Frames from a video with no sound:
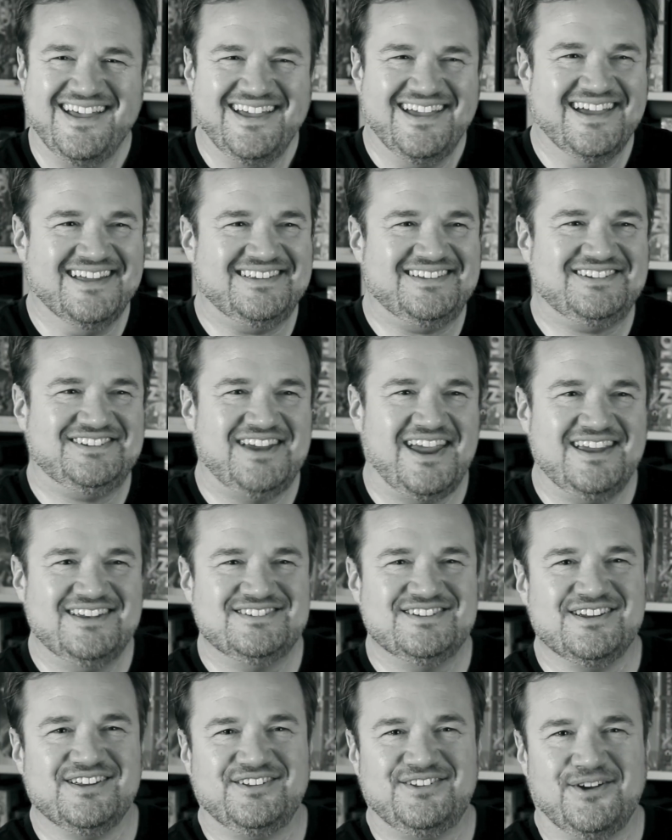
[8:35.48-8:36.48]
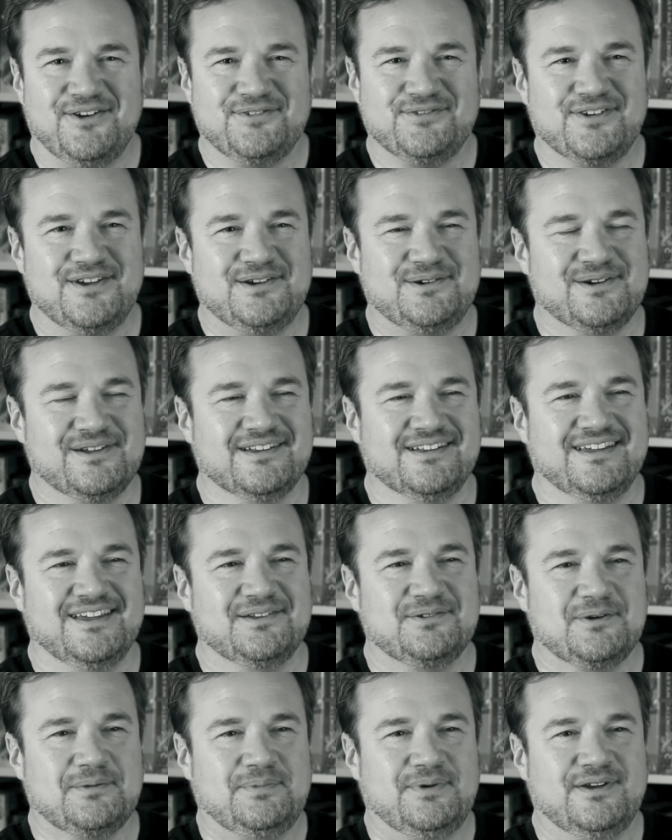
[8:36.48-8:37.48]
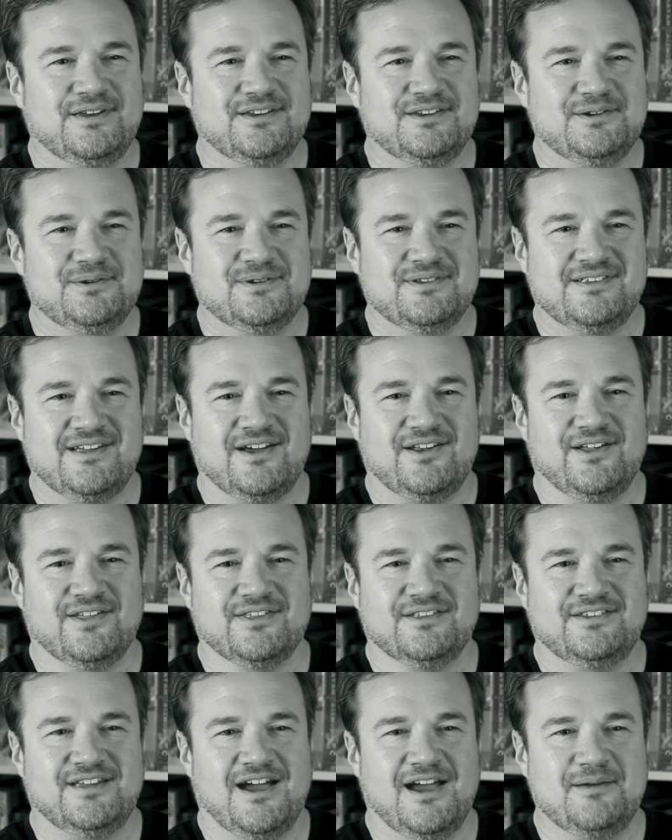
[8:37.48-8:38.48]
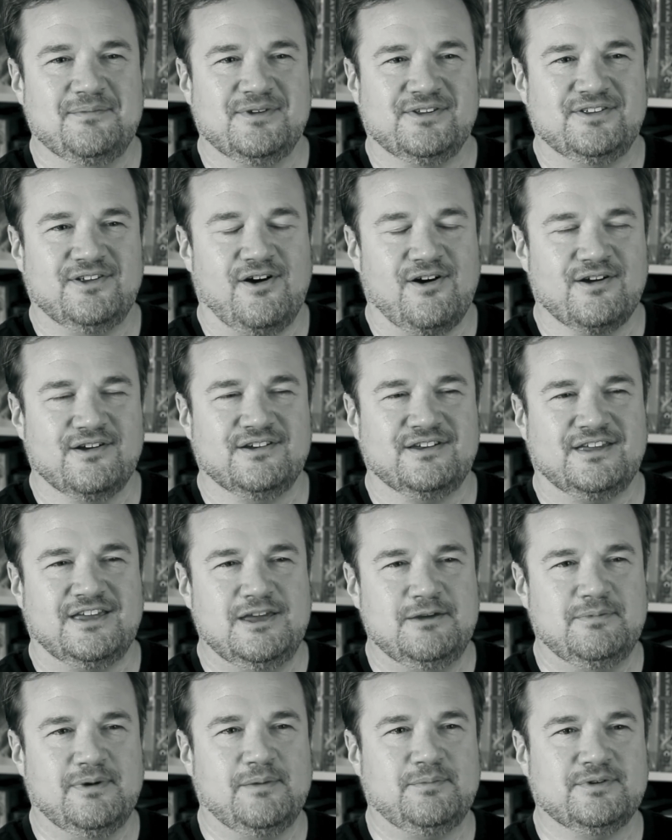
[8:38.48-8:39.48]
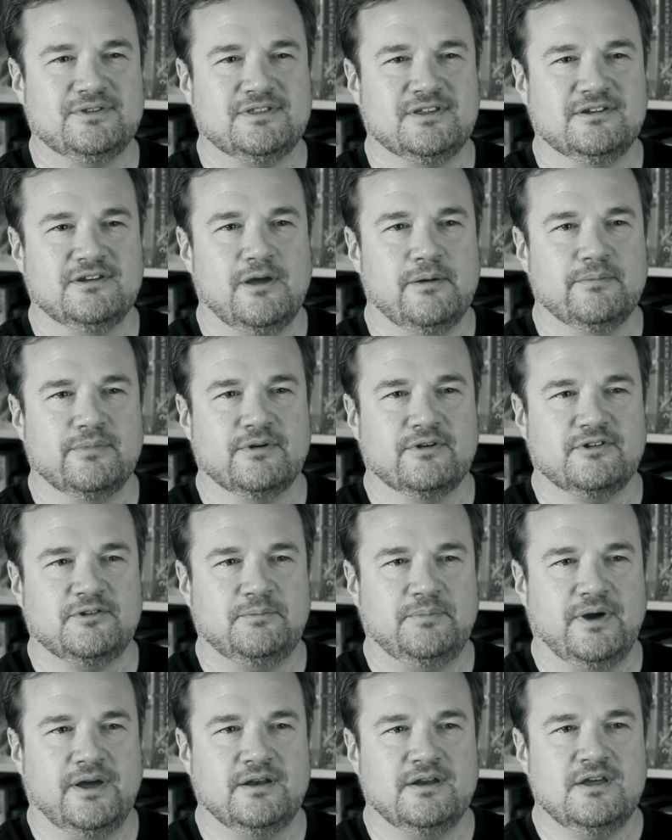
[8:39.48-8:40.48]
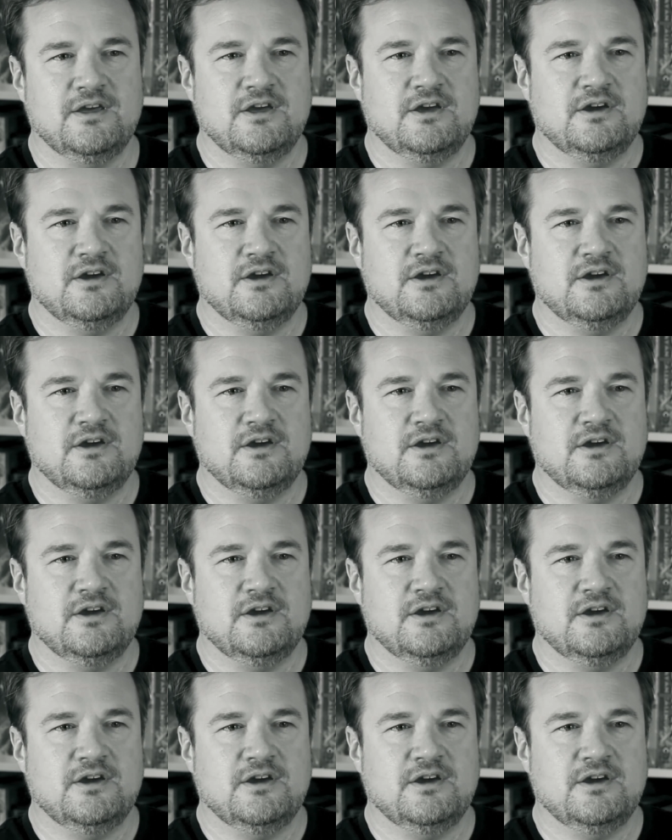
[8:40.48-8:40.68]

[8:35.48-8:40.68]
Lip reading: It's changing so frequently and we're putting new ones out all the time. It's hard to keep up with the numbers, but